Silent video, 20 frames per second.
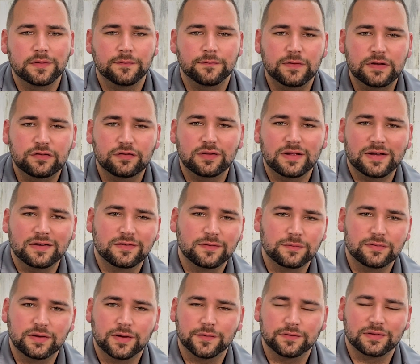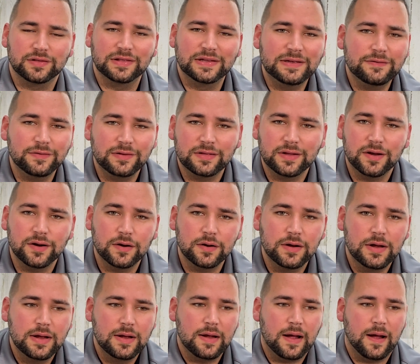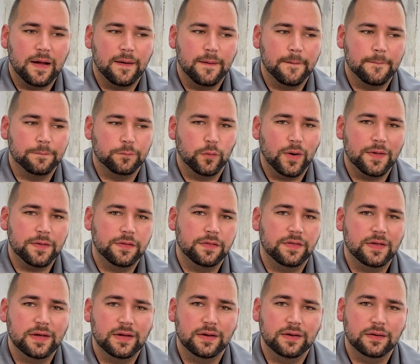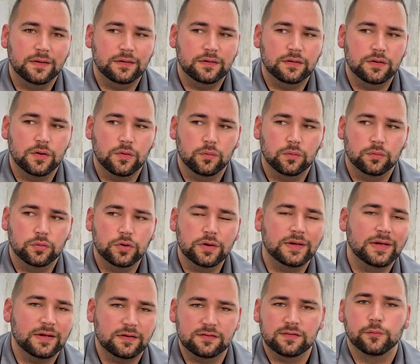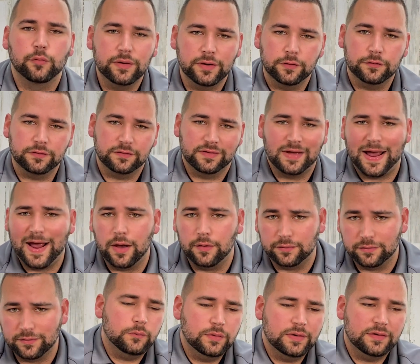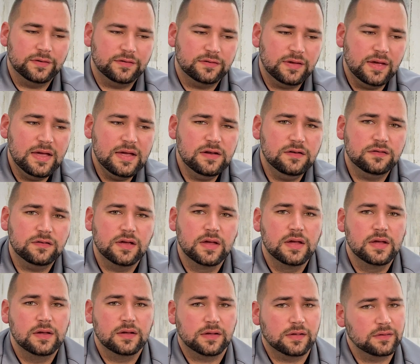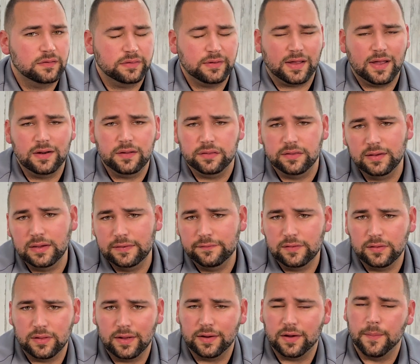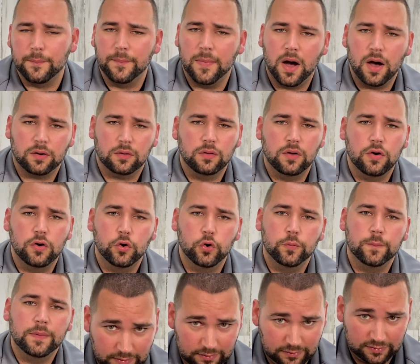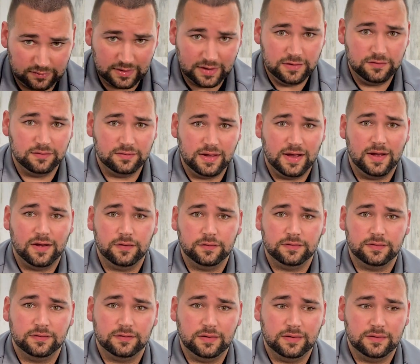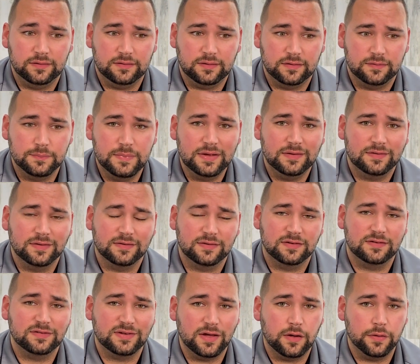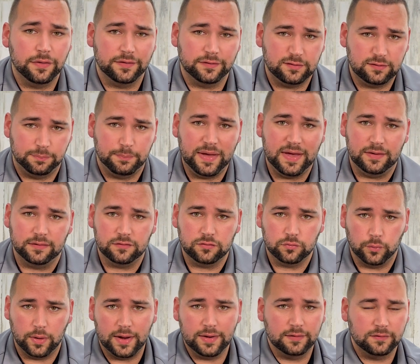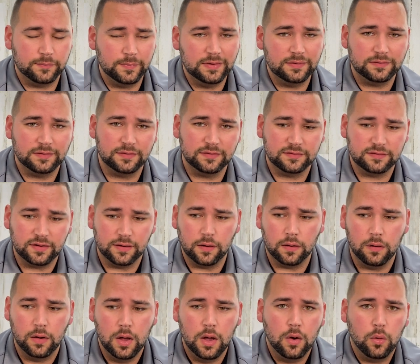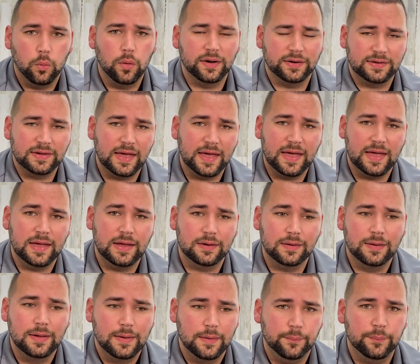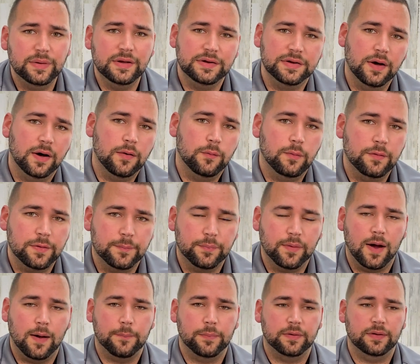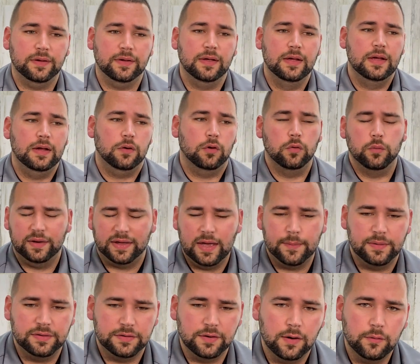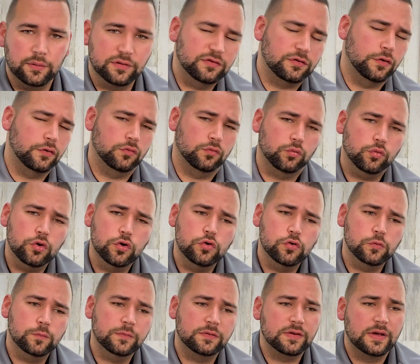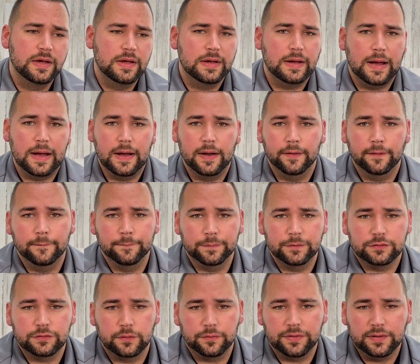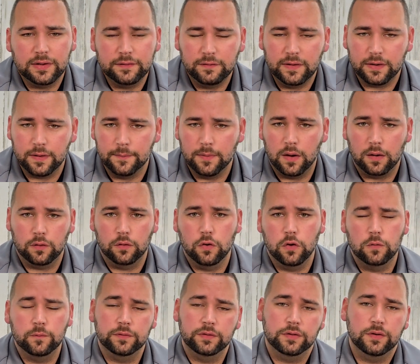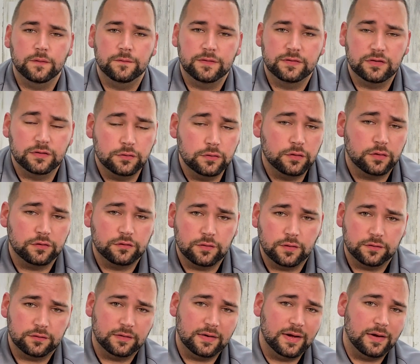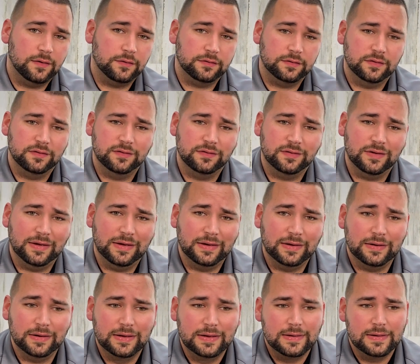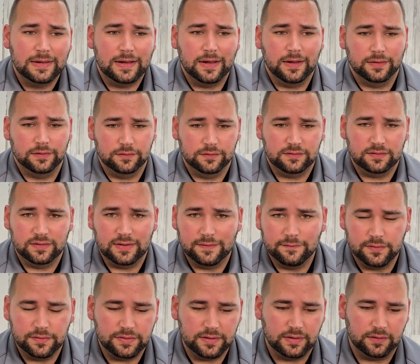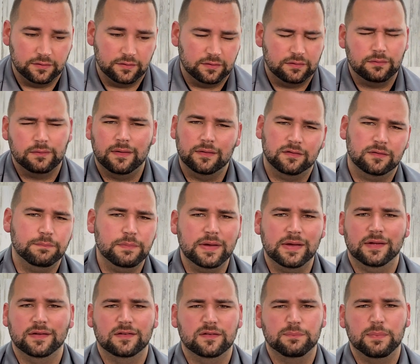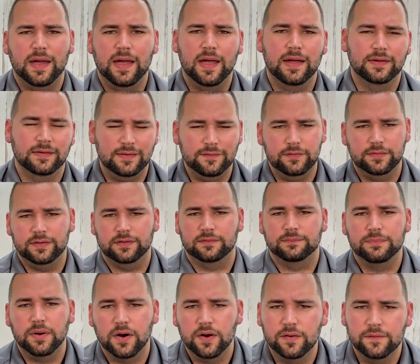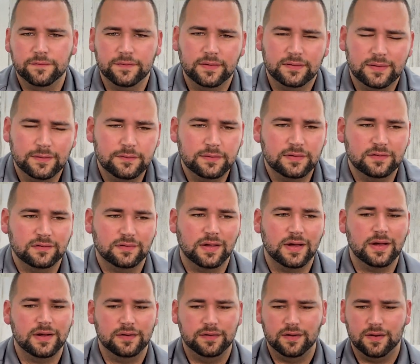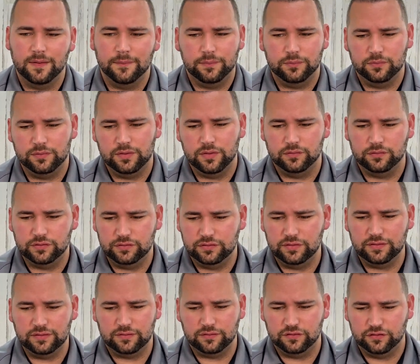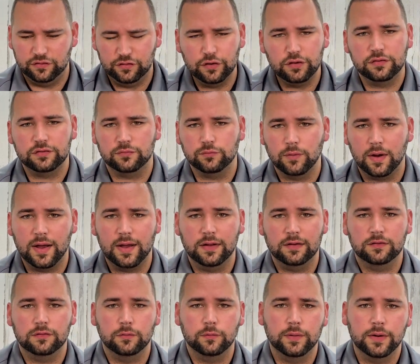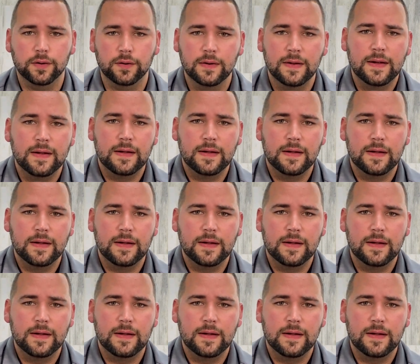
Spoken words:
to visualize themselves living there rather than looking at someone else's house. When it's staged, kind of think of it like a model home. Staging the house is meant to sell the space, right? It's meant to sell what can be done with the property or what can be done with certain rooms. So think of like a model home when you go visit new construction houses and you see everything just spick and span and everything's perfect, everything's lined up, just right to where